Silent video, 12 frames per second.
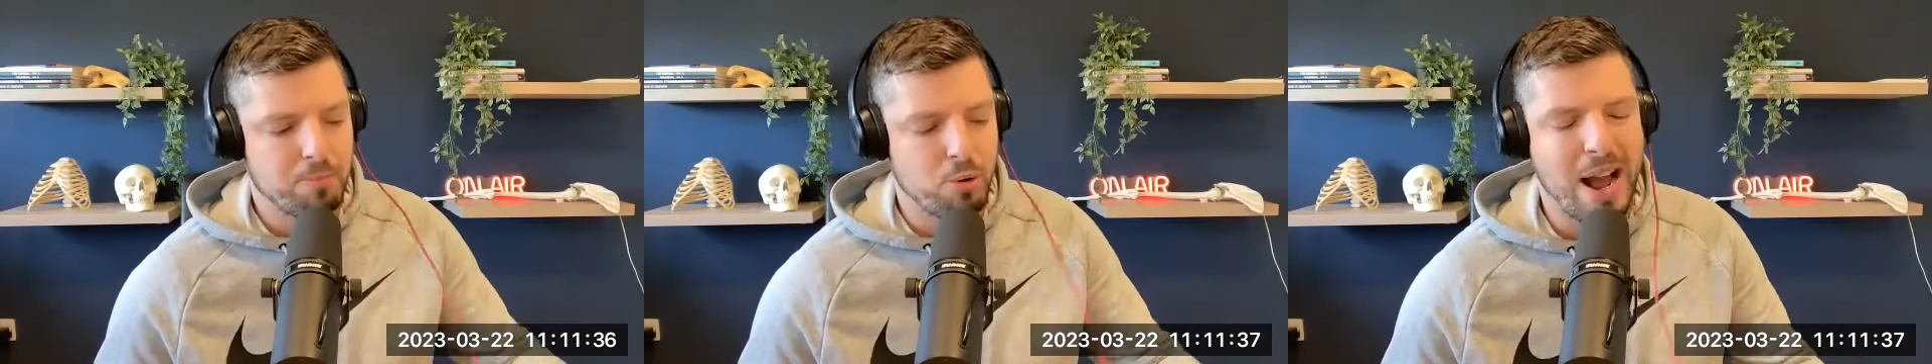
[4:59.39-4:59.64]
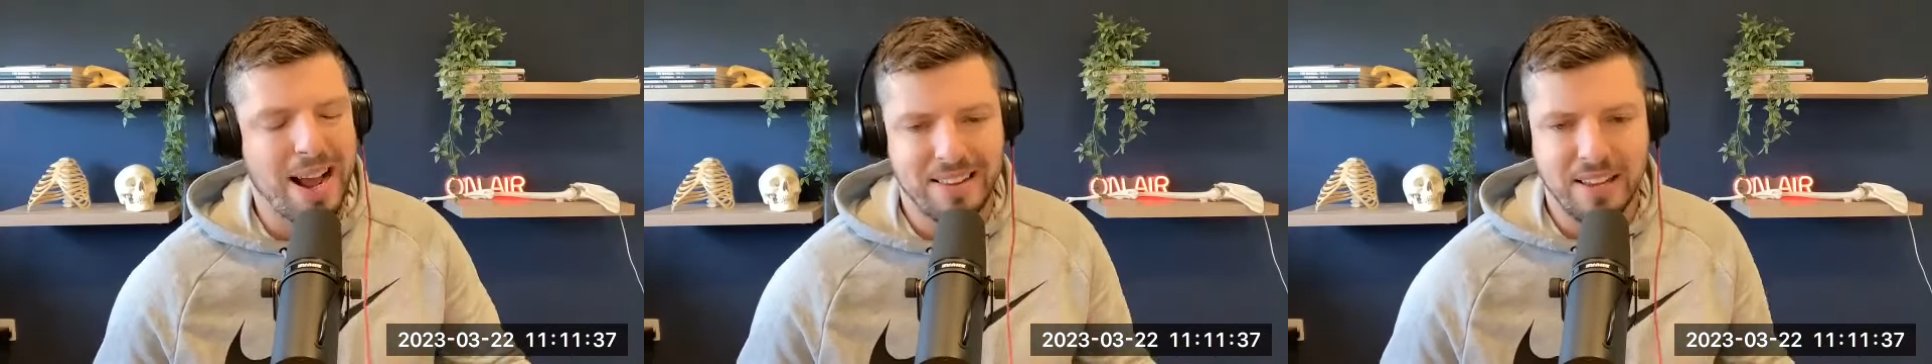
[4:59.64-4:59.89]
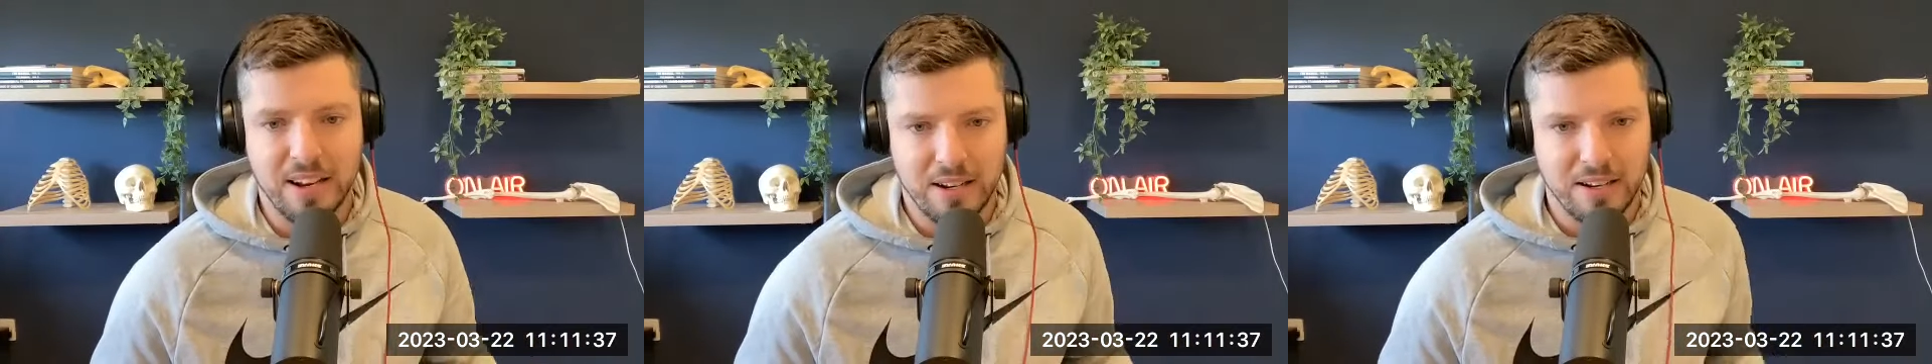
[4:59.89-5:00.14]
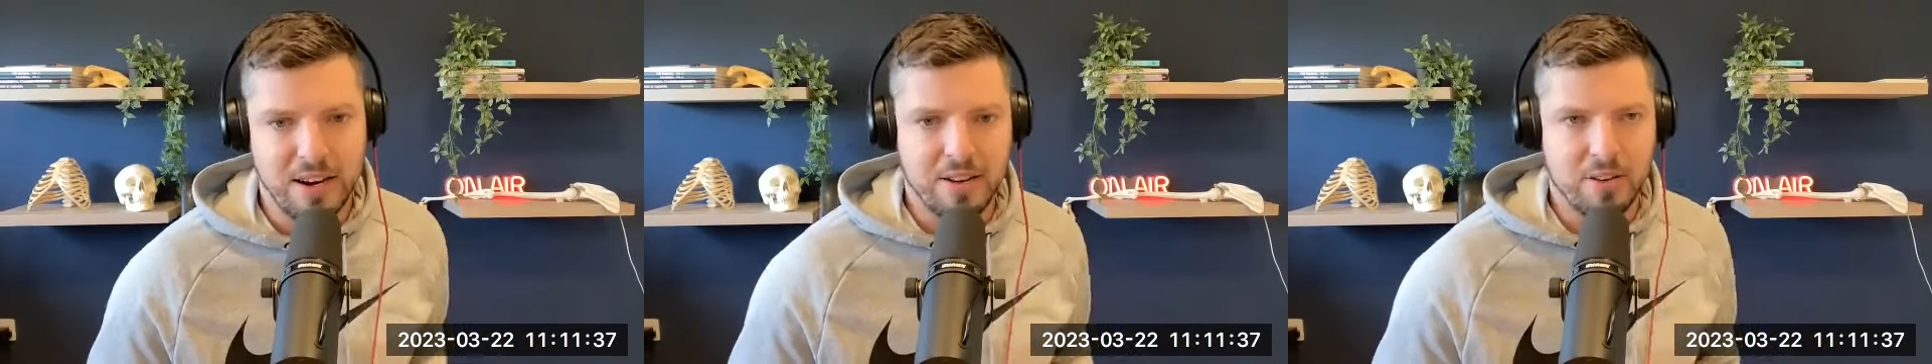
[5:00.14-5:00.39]
practical
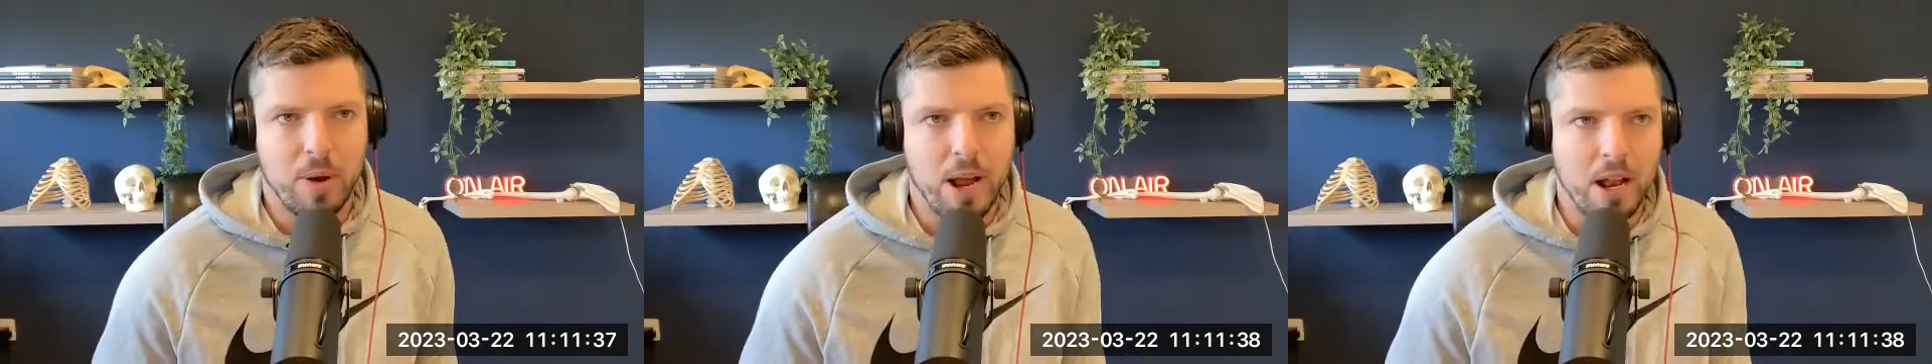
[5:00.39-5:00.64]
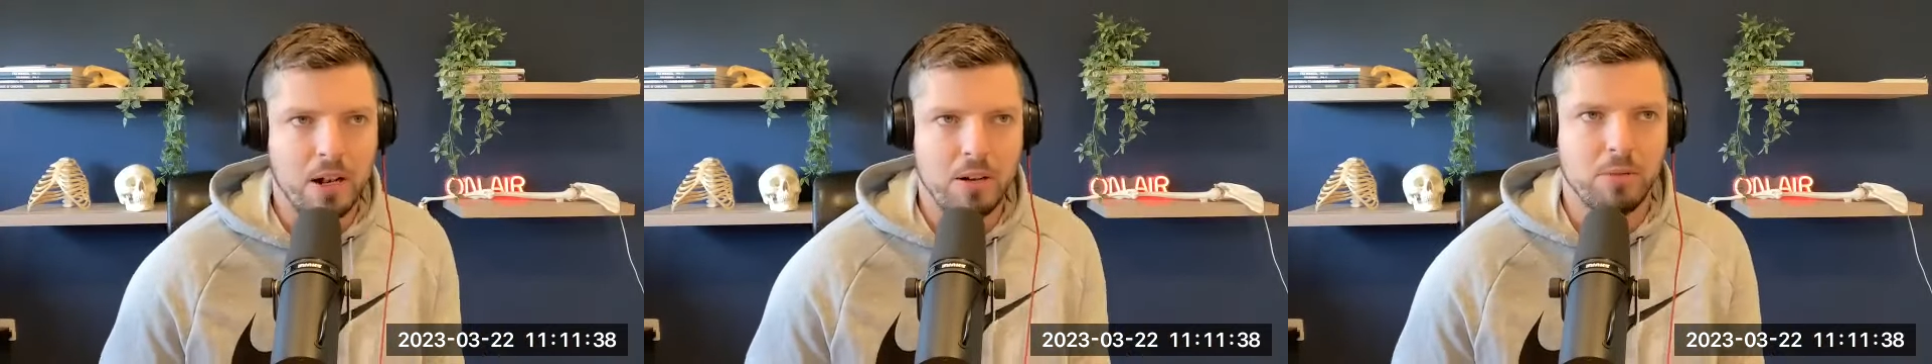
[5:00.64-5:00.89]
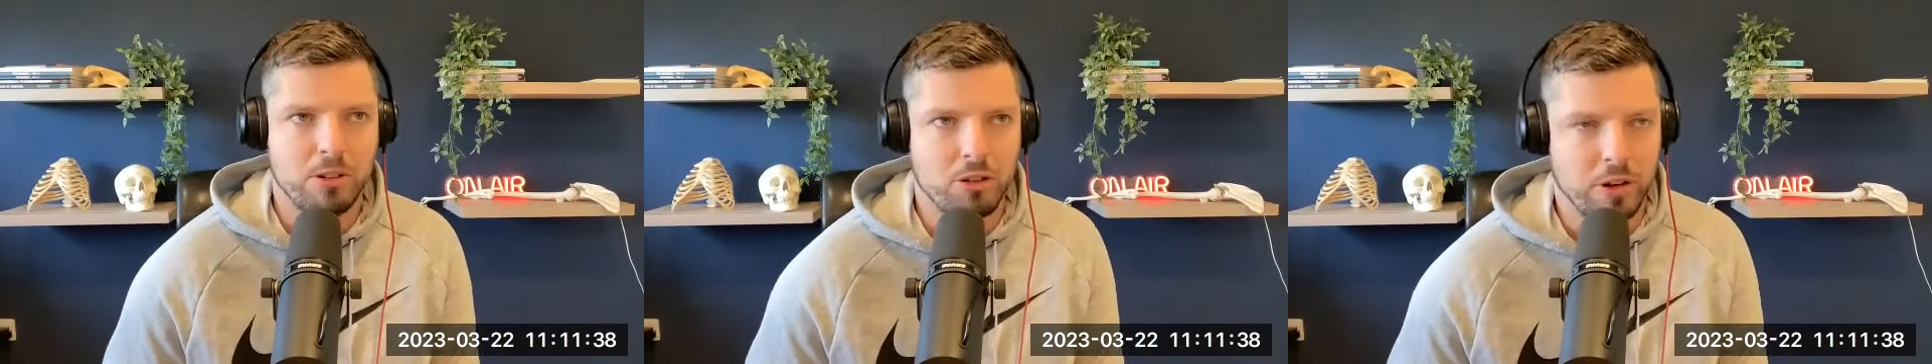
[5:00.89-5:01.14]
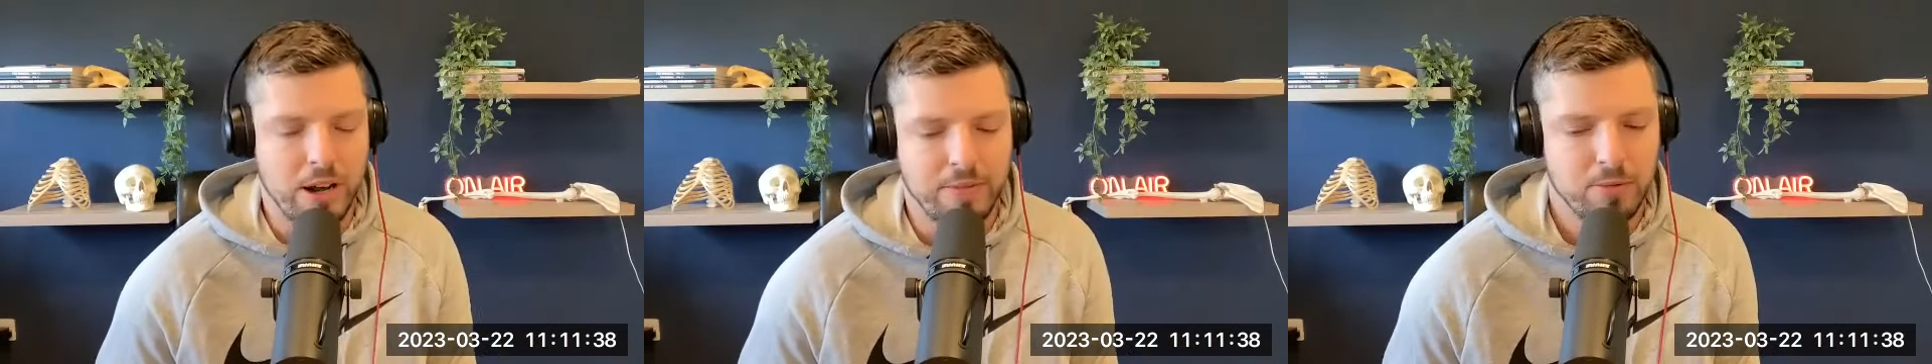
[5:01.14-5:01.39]
then as well. We
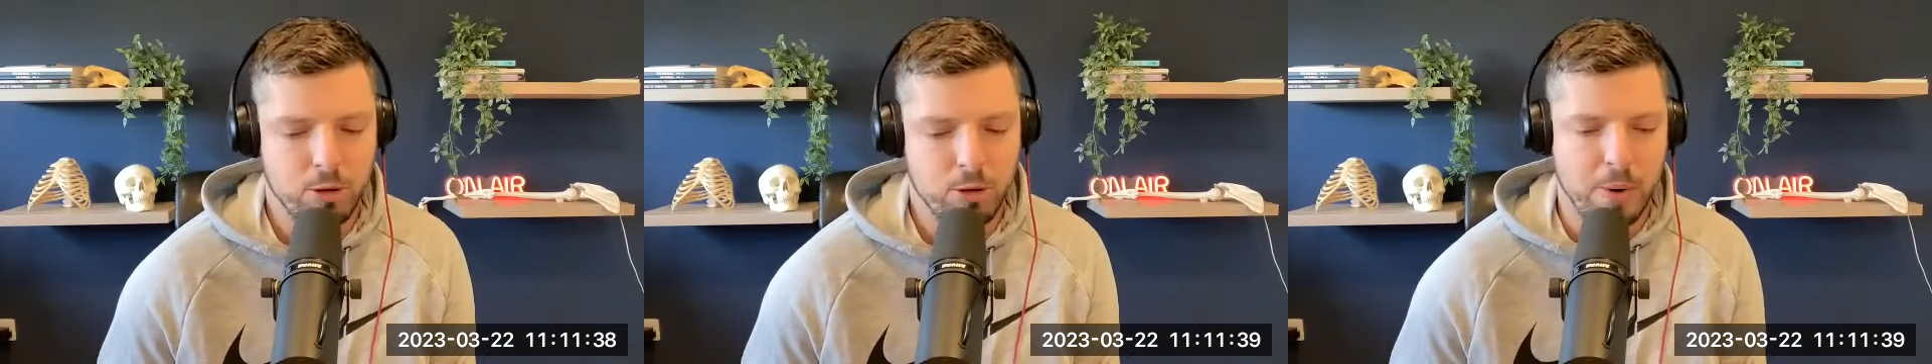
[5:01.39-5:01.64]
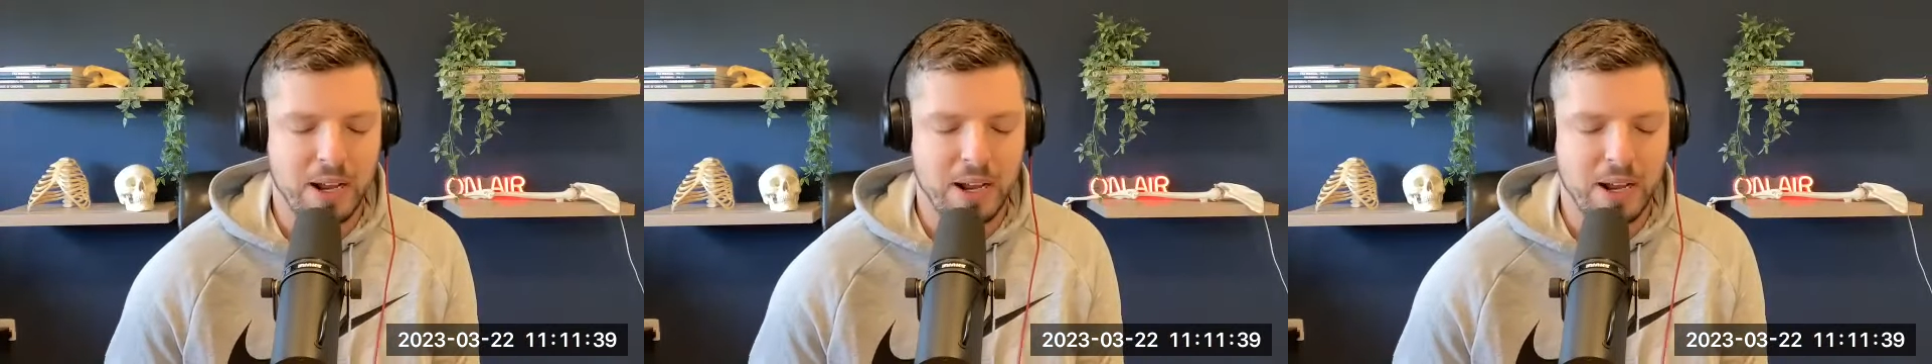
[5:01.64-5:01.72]
try and have as much